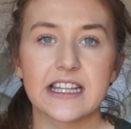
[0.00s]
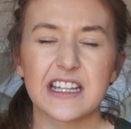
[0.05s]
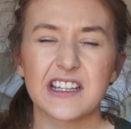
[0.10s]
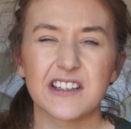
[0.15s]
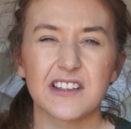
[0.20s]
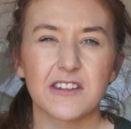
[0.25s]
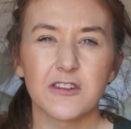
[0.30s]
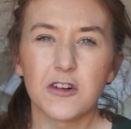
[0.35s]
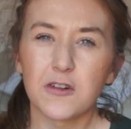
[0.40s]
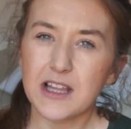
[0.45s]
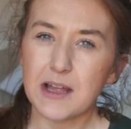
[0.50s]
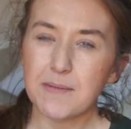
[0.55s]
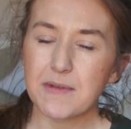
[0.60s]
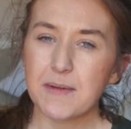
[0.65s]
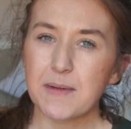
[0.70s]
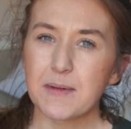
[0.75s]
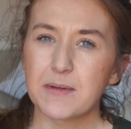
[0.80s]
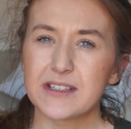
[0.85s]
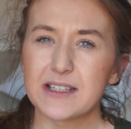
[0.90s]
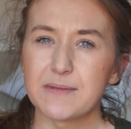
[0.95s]
that not that
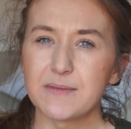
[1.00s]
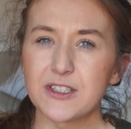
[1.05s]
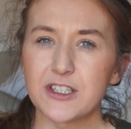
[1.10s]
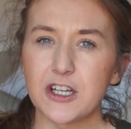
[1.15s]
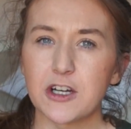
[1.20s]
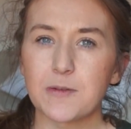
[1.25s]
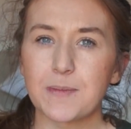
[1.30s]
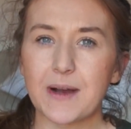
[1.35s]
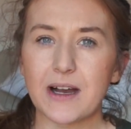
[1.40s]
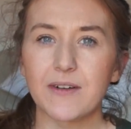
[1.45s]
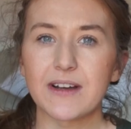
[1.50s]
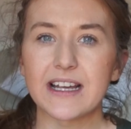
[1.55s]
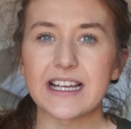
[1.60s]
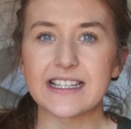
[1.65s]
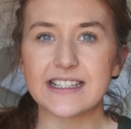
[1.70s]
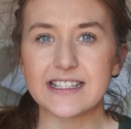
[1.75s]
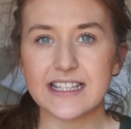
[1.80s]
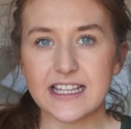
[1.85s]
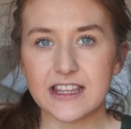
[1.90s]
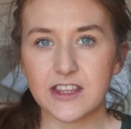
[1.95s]
many people seem to know about
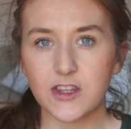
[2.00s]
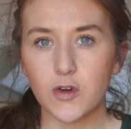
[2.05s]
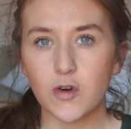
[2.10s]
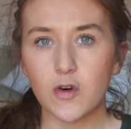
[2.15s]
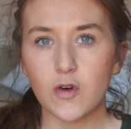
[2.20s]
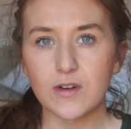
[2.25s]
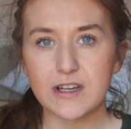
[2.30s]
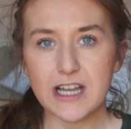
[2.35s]
is that your